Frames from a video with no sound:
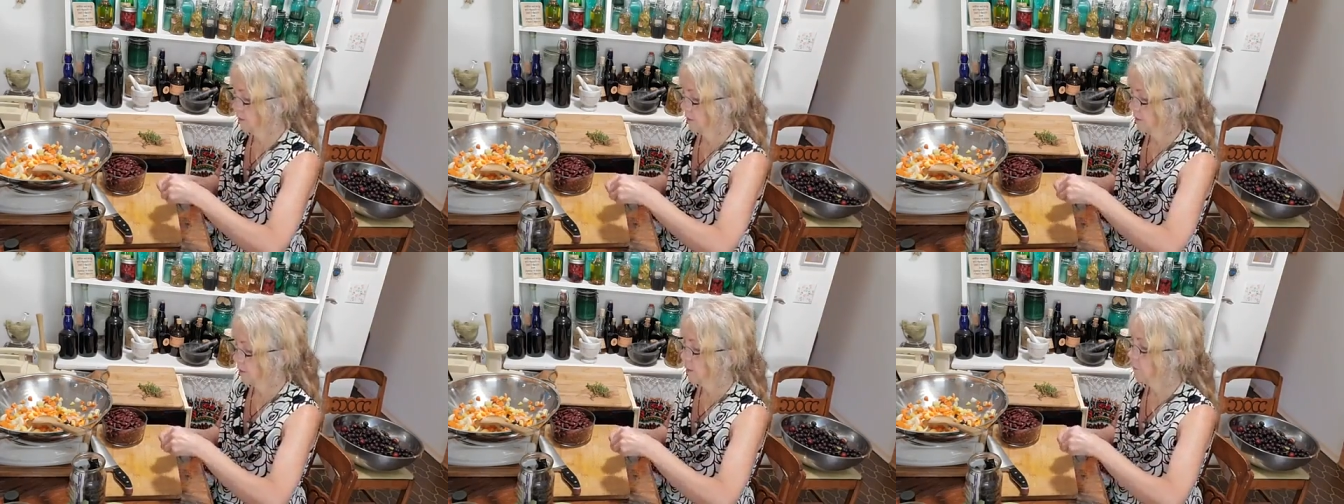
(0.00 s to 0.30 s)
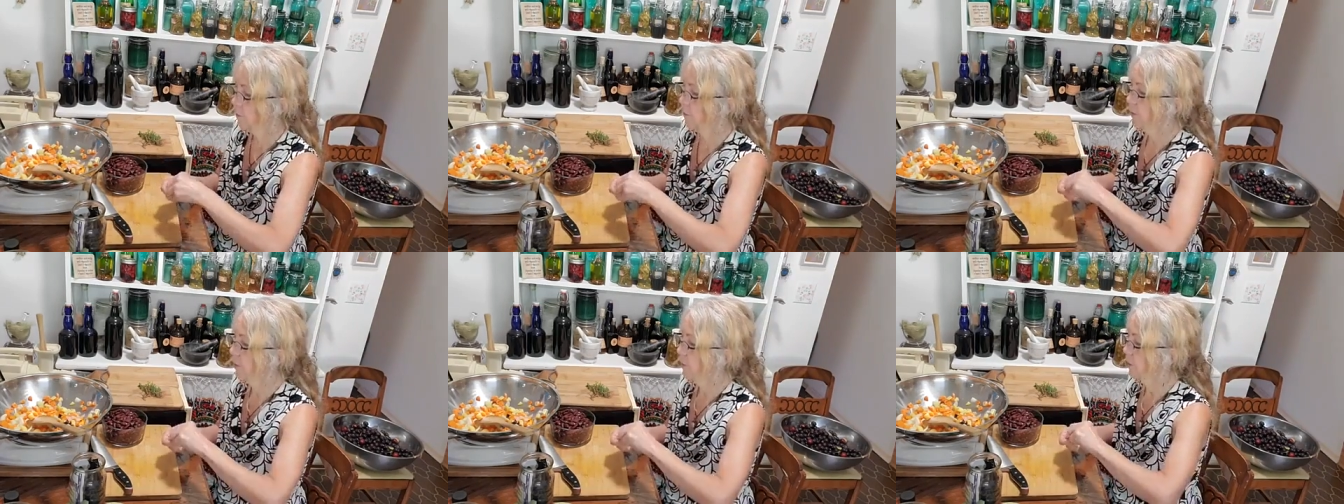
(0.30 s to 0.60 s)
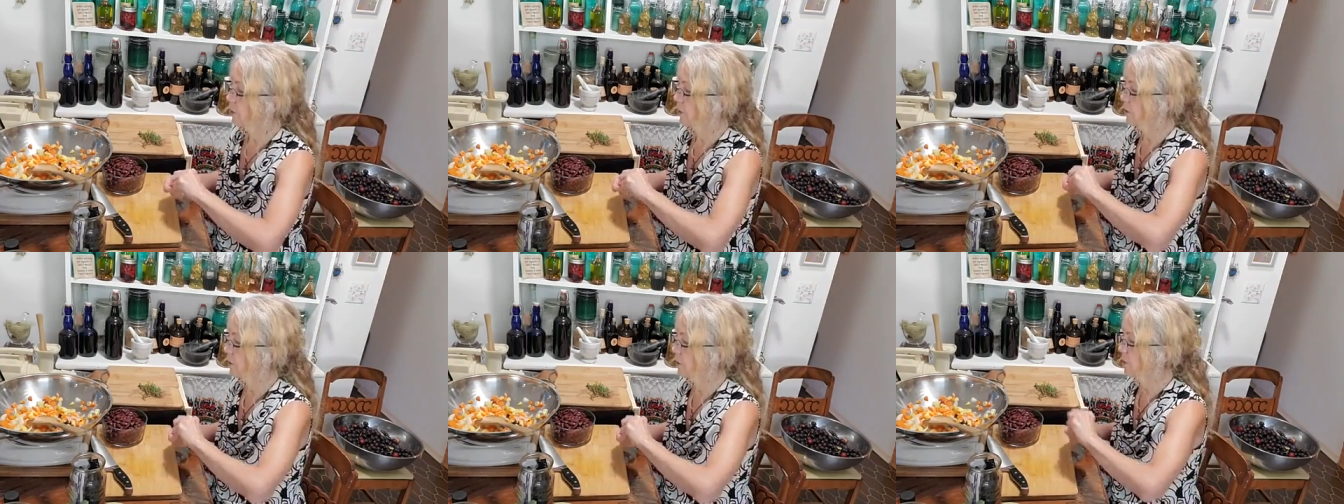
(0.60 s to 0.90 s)

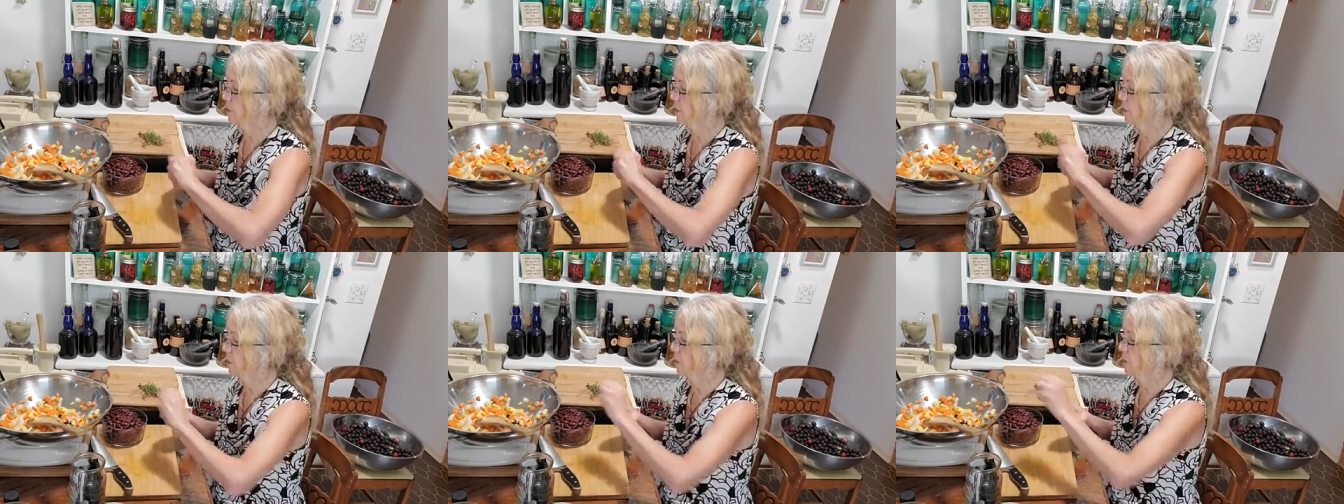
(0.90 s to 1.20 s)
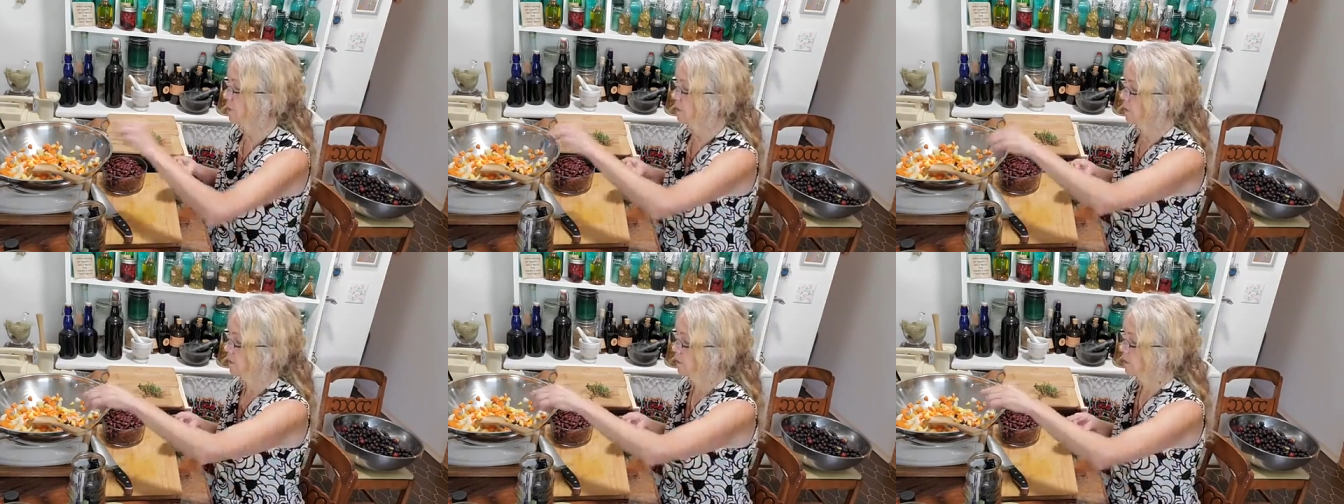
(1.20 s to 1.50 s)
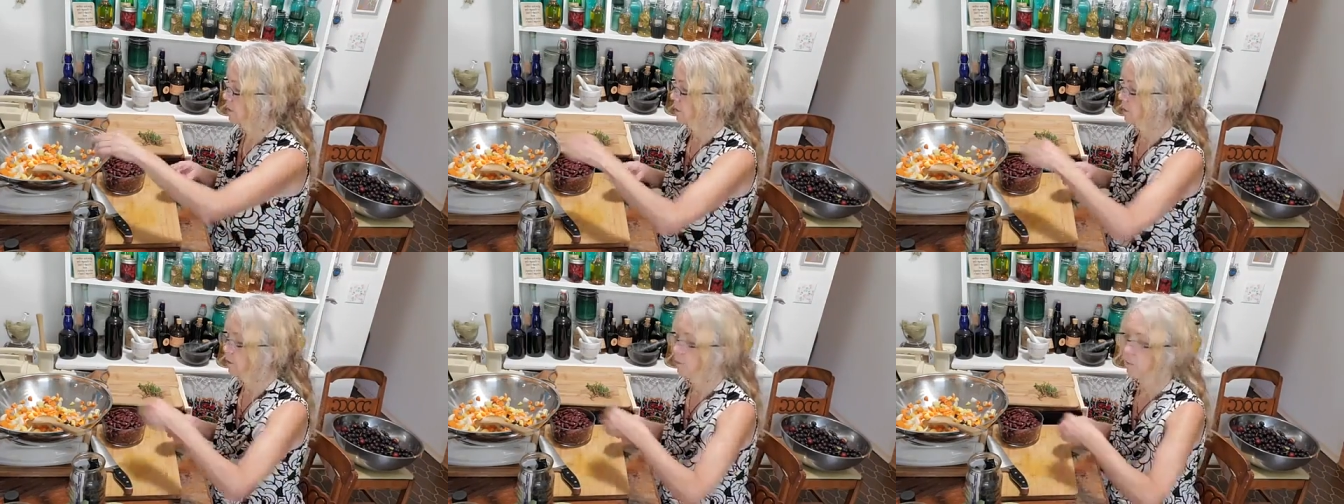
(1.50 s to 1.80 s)
computers, and
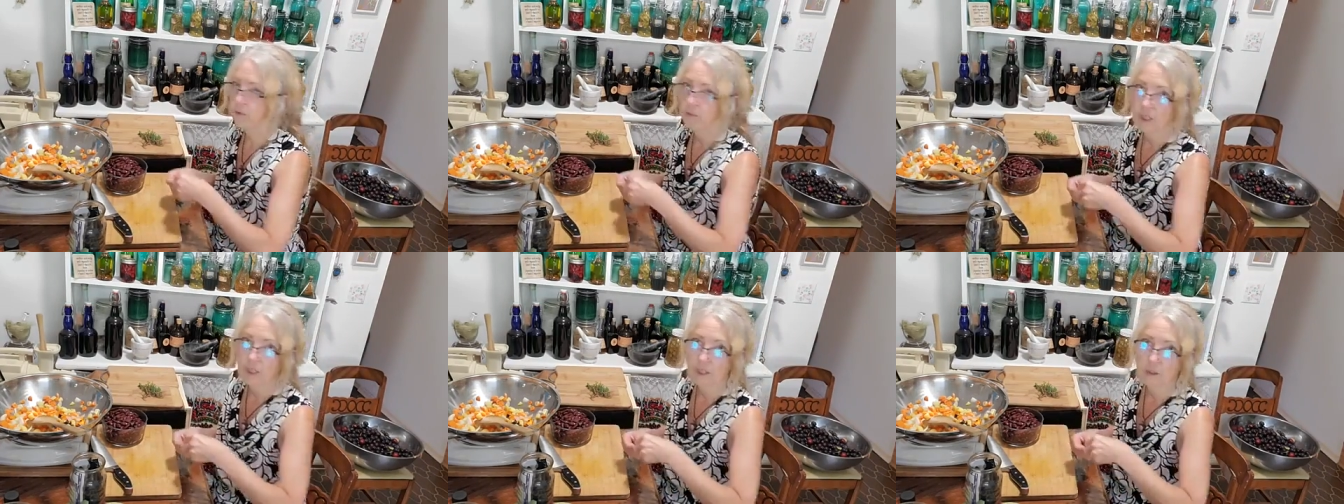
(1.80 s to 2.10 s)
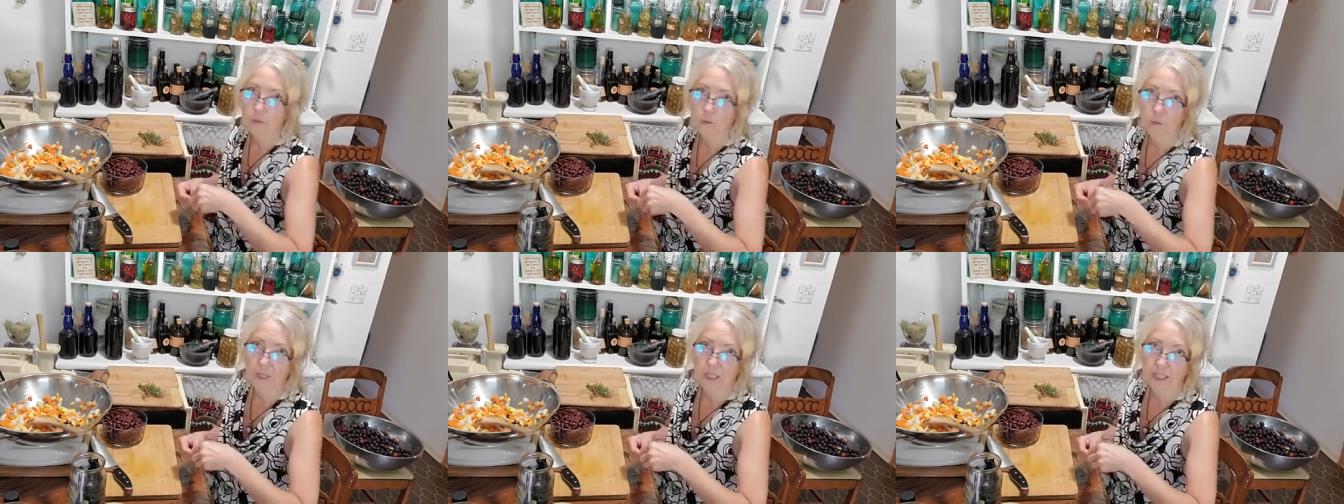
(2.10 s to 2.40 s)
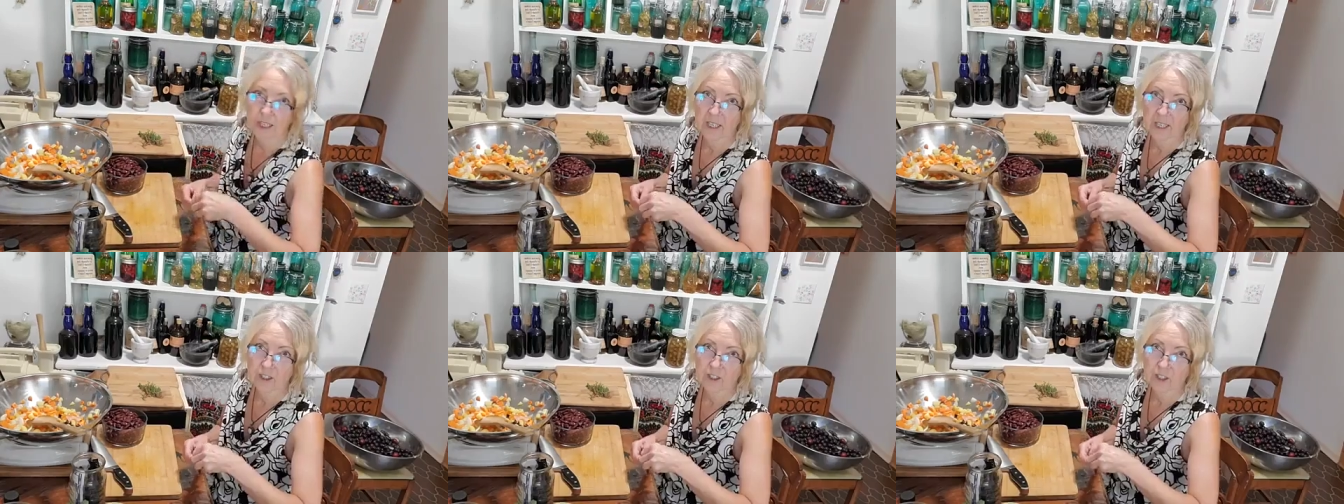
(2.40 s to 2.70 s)
we've got
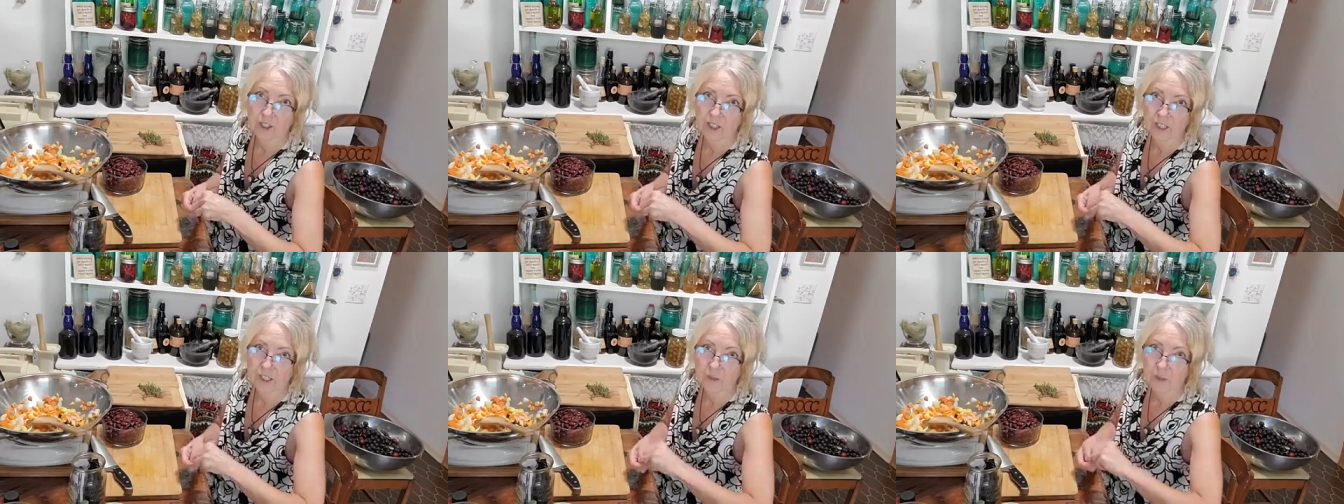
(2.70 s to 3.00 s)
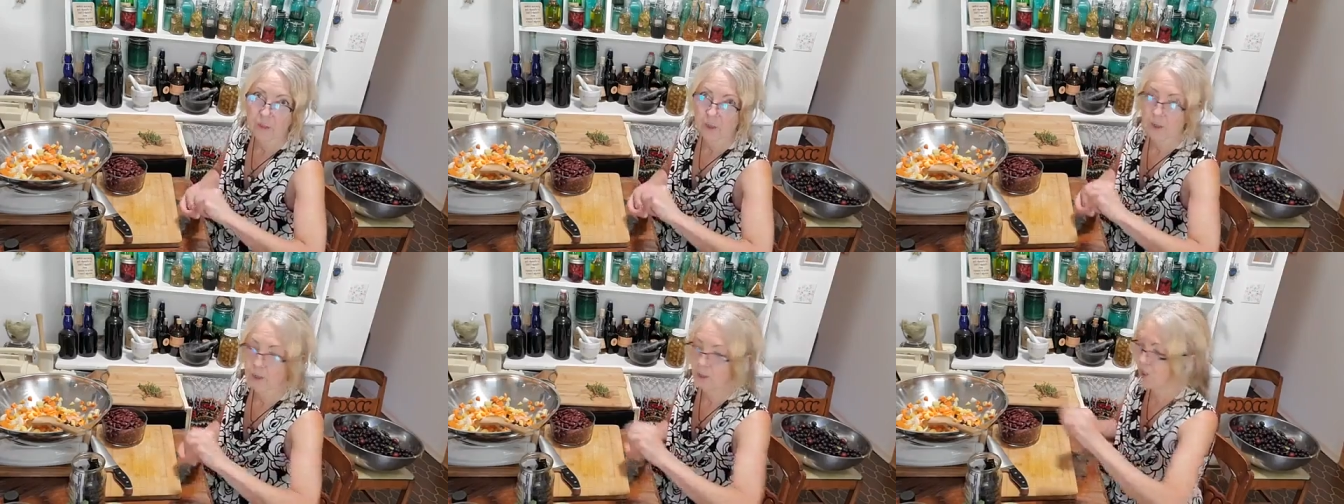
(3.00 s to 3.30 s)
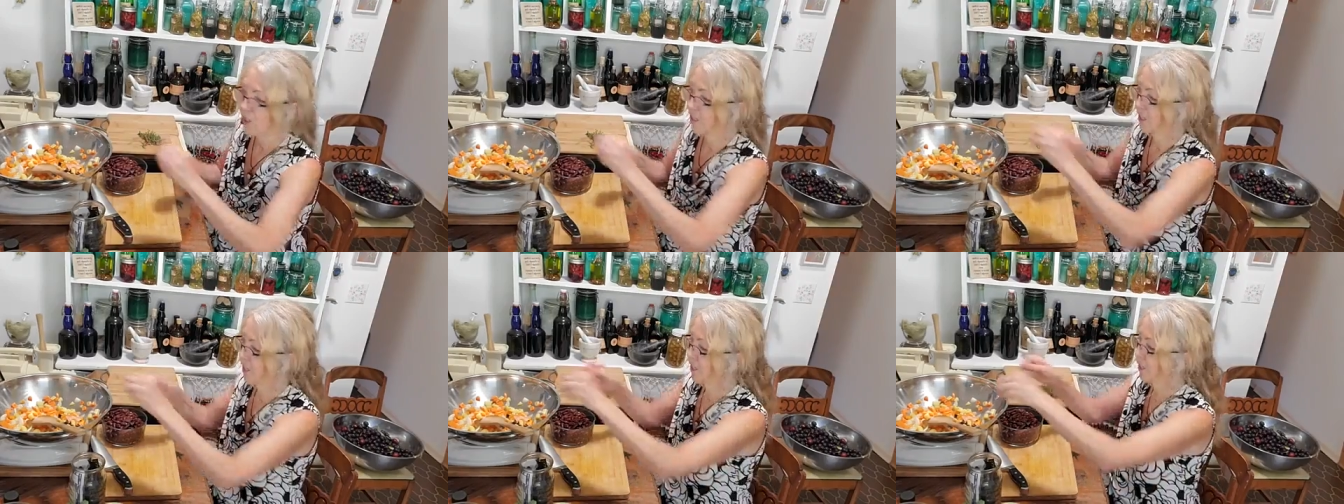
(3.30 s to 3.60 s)
radiation explosion
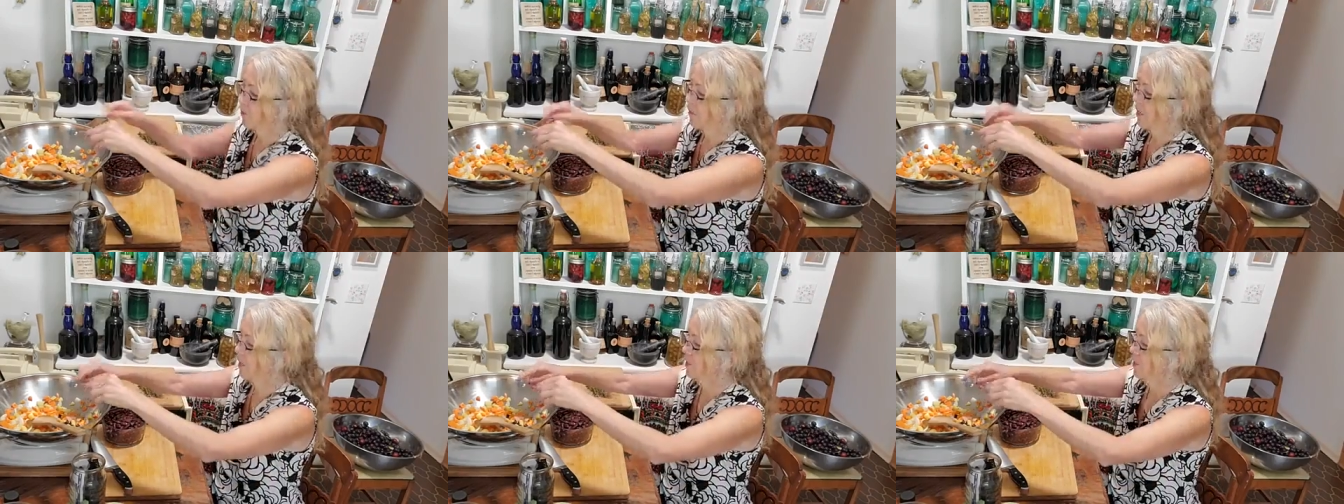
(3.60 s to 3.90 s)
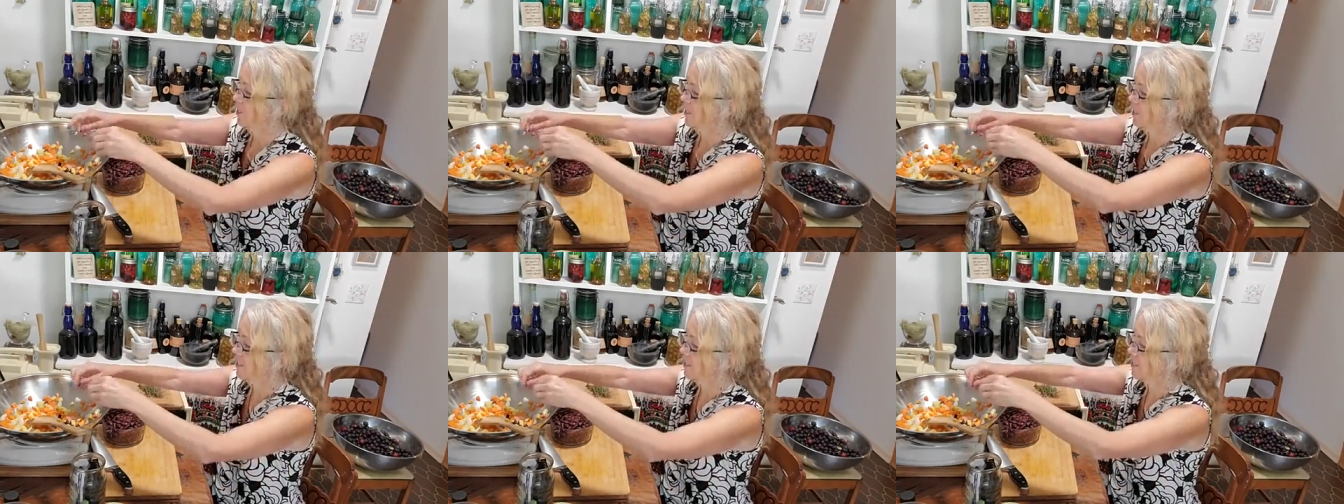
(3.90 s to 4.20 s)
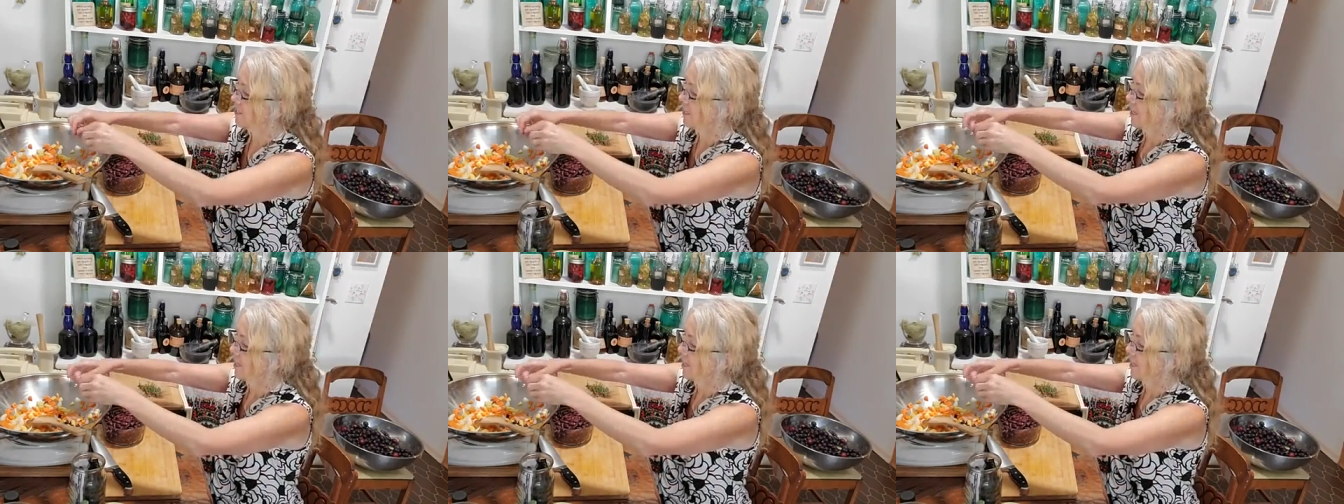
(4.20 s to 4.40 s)
all around us.